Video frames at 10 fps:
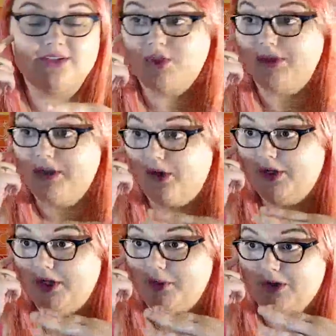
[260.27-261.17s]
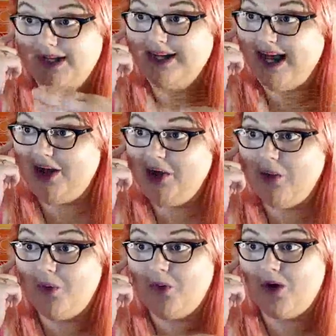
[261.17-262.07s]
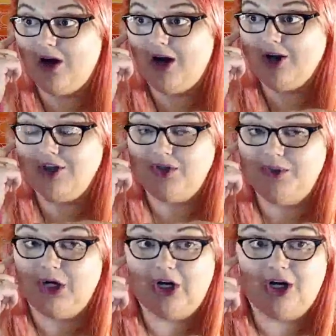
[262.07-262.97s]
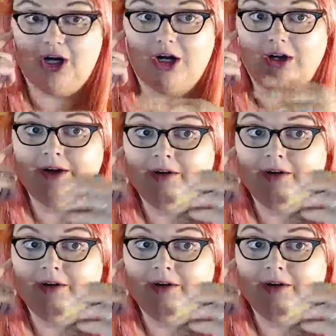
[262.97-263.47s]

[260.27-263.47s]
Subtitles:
to it while you're working out, or you are